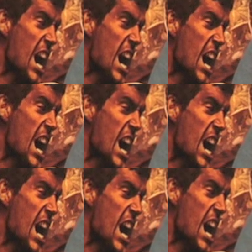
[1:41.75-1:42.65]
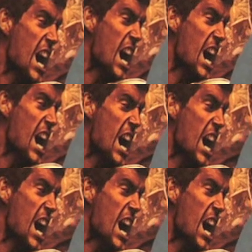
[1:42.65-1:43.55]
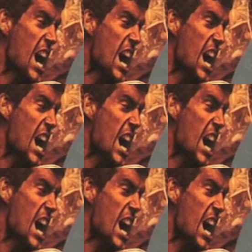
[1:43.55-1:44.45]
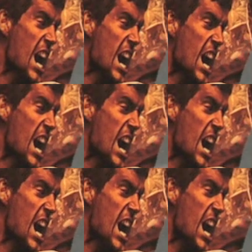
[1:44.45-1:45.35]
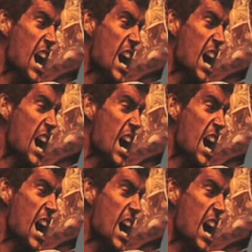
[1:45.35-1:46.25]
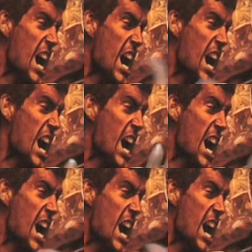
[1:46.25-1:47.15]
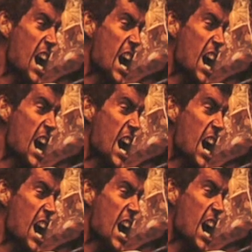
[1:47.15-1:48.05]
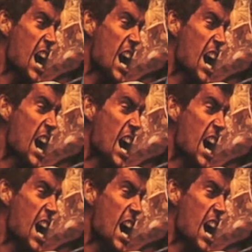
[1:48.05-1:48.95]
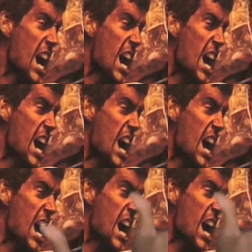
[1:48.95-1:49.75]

(not speaking)